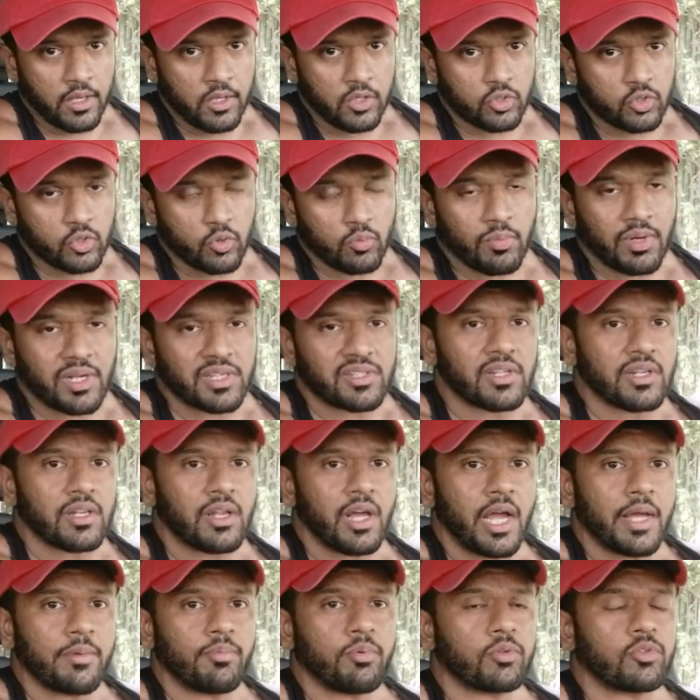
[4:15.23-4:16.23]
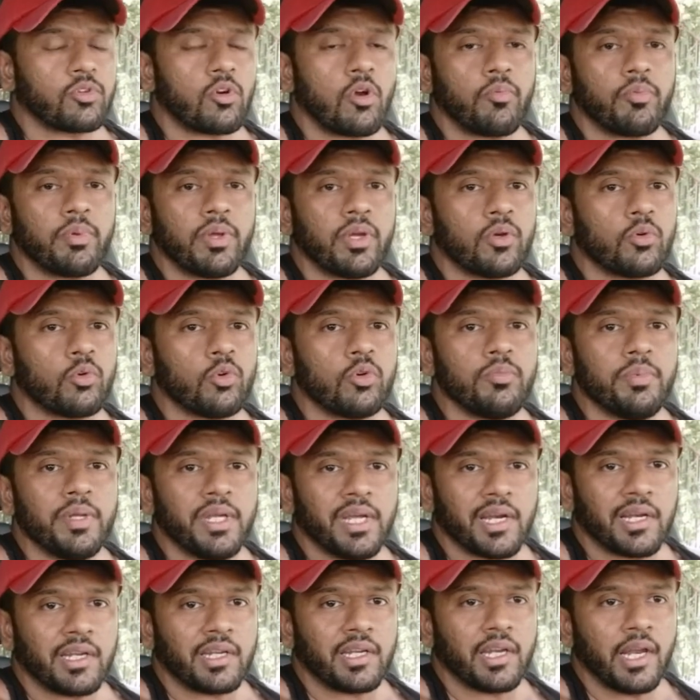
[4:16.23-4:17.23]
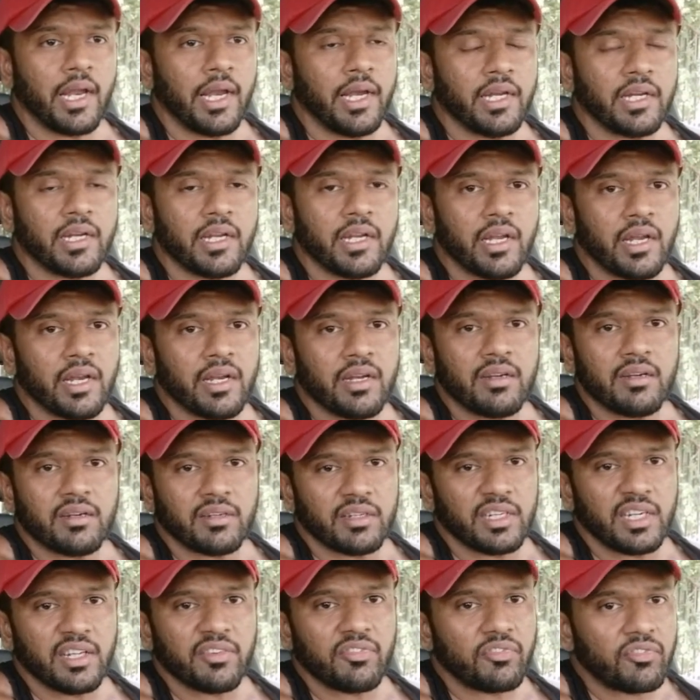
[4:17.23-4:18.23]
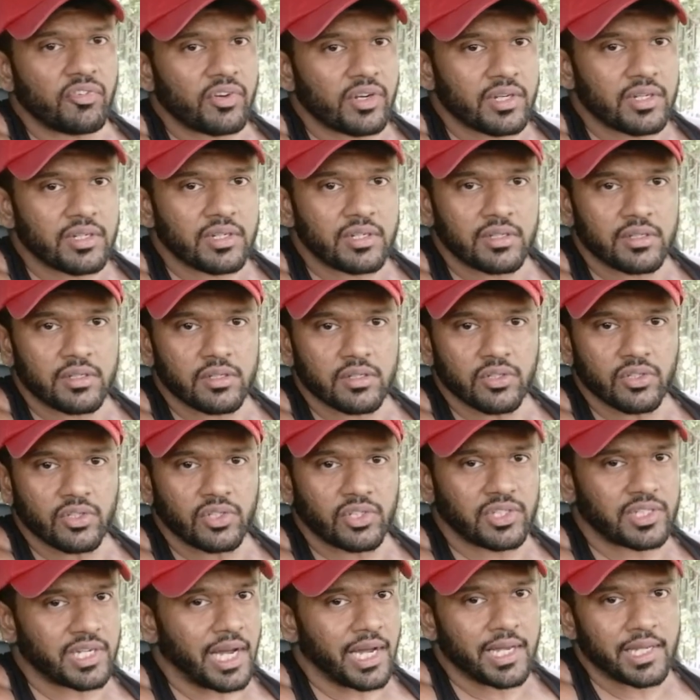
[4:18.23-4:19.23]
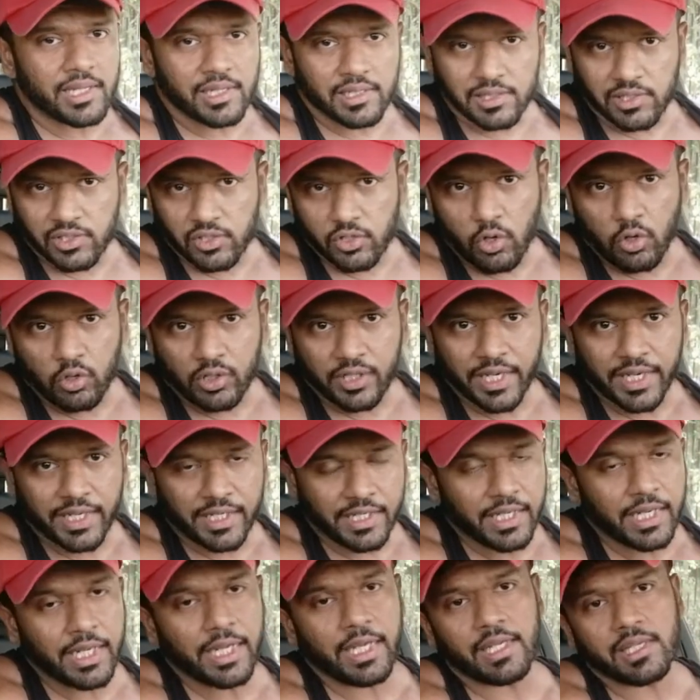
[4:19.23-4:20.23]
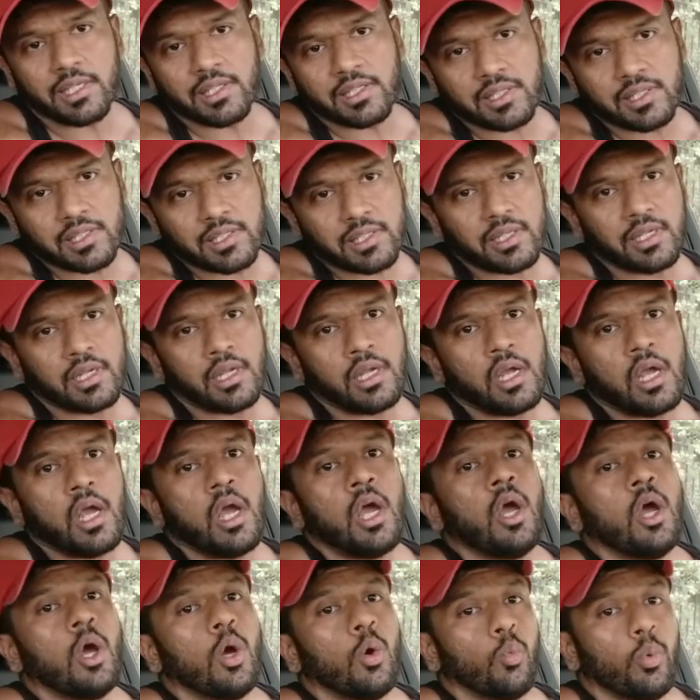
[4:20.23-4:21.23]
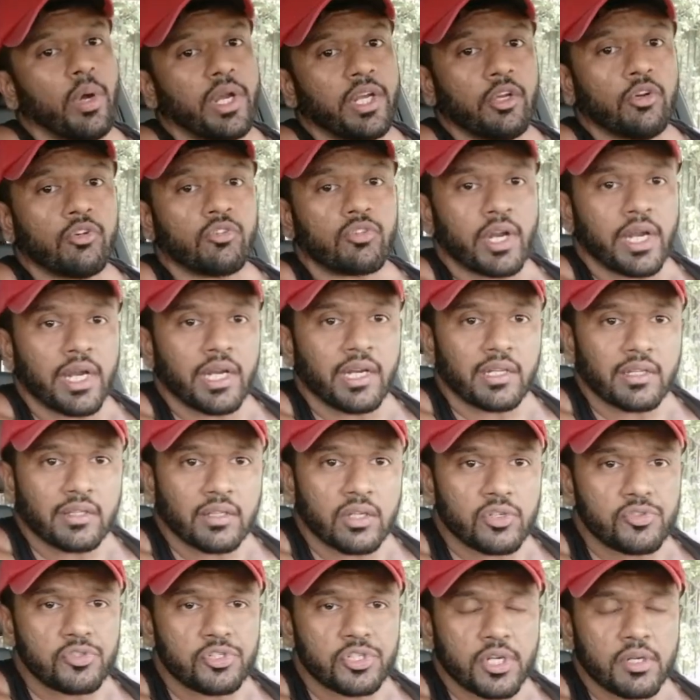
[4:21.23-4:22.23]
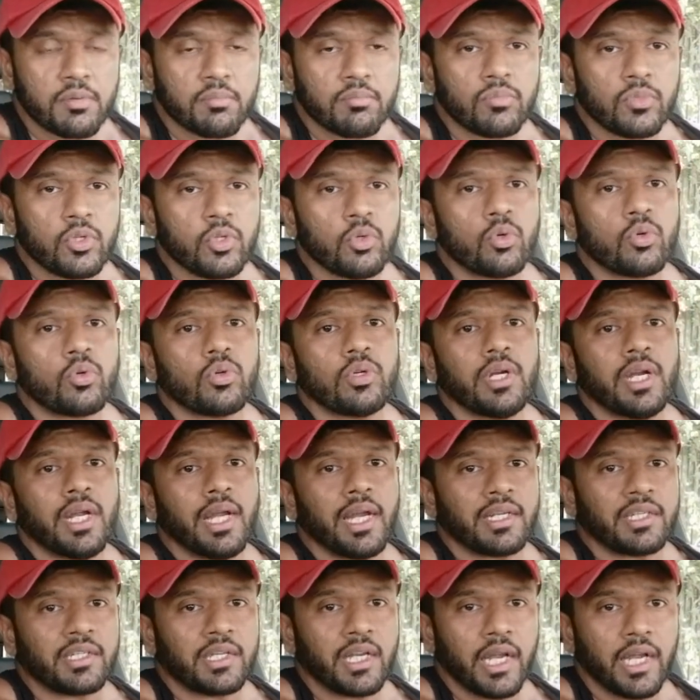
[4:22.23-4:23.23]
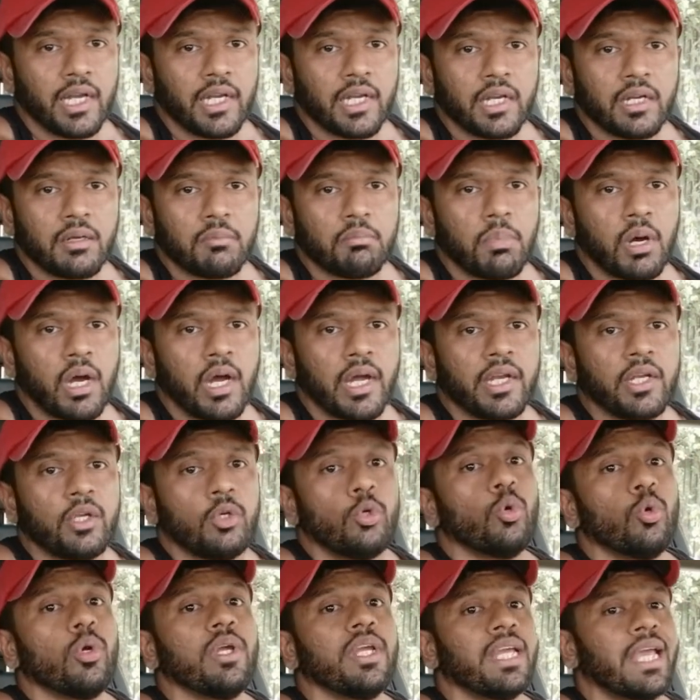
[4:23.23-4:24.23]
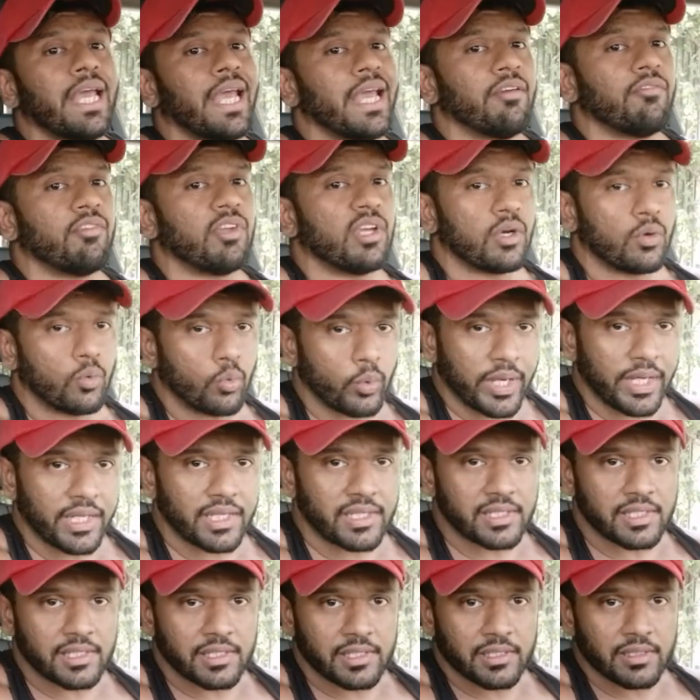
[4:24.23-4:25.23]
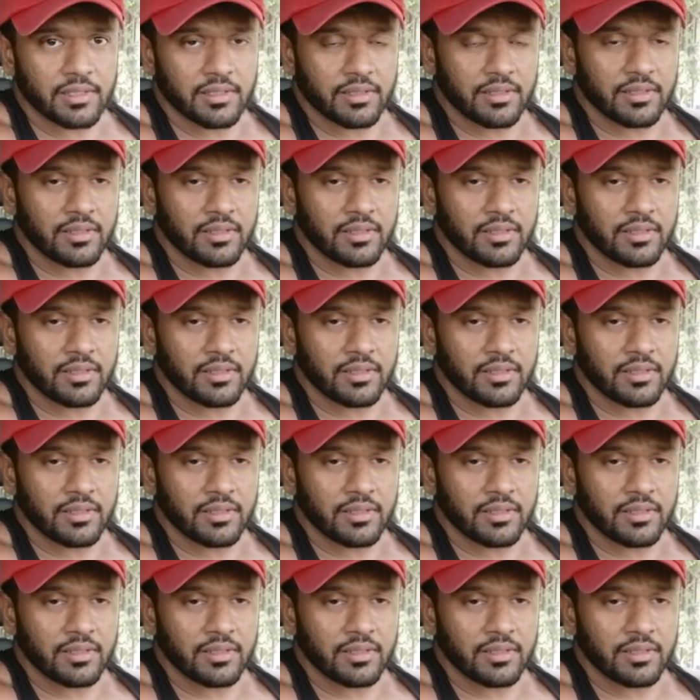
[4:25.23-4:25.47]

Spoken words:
So muscle hypertrophy could be attained in different styles or techniques. When you train in the gym, you could attain it by doing heavier weights.